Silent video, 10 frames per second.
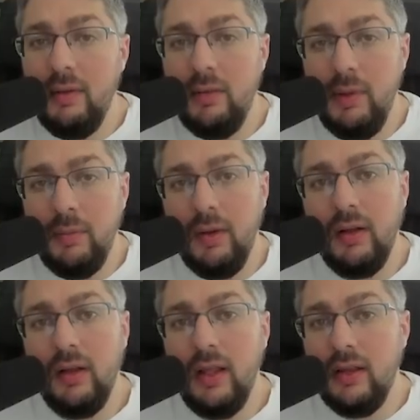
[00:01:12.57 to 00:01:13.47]
and the people around
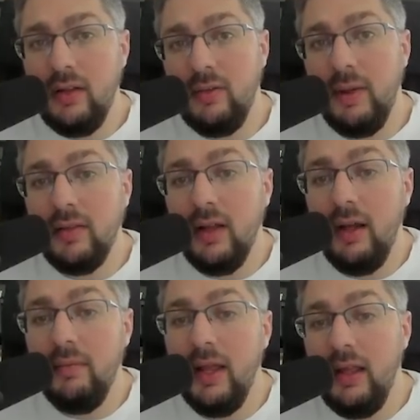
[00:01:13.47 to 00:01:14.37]
the league think it's about
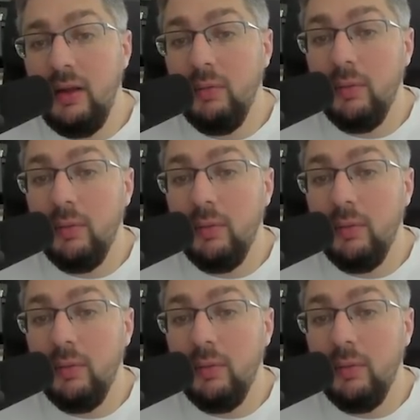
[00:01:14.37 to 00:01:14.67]
time that he will